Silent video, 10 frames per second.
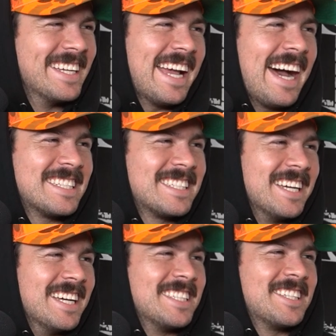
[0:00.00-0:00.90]

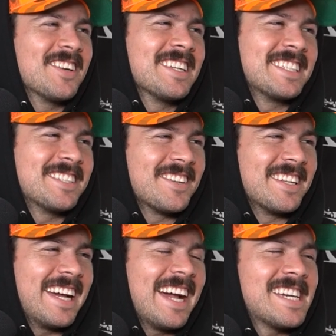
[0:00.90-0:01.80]
Yeah, totally. I
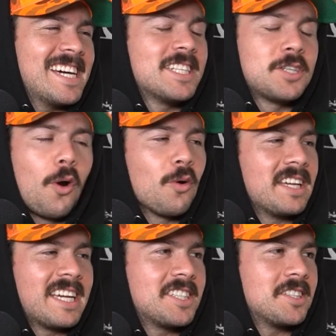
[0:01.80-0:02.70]

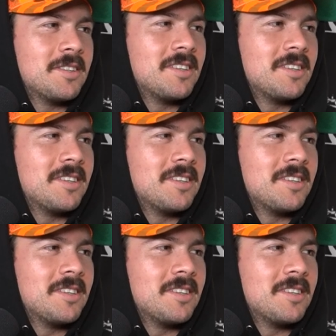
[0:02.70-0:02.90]
totally get you.